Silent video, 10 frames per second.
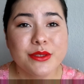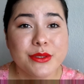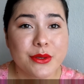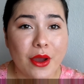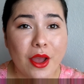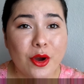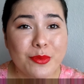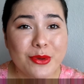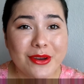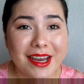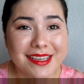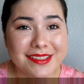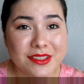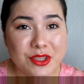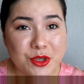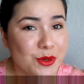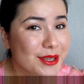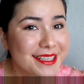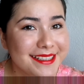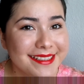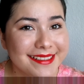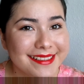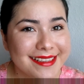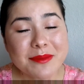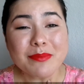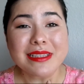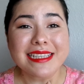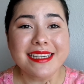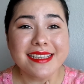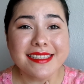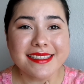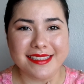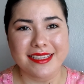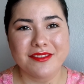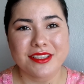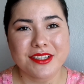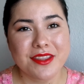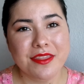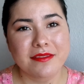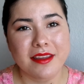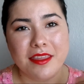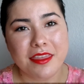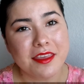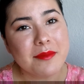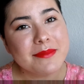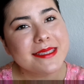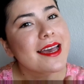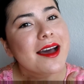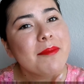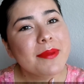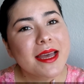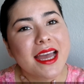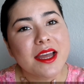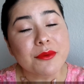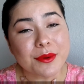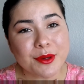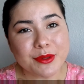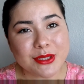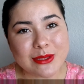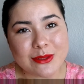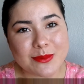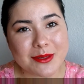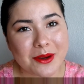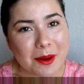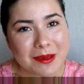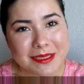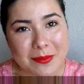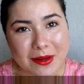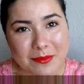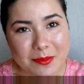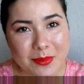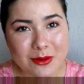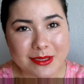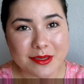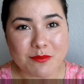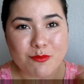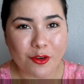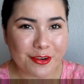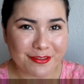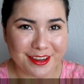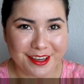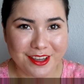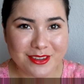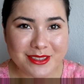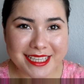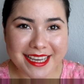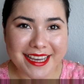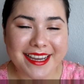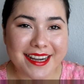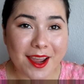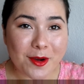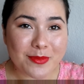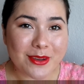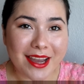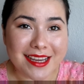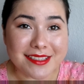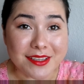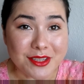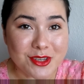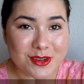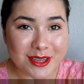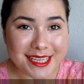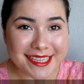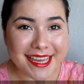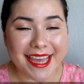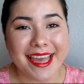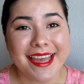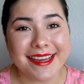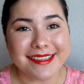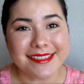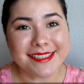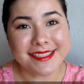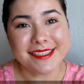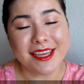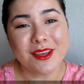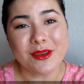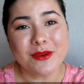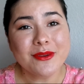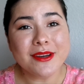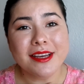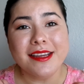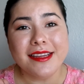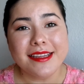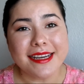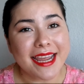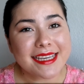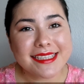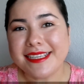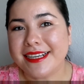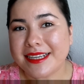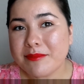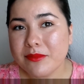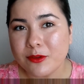So I hope you guys enjoyed it. Please give it a thumbs up. Remember to subscribe because I'm gonna be posting more videos, and I hope you guys enjoyed, and see you next time.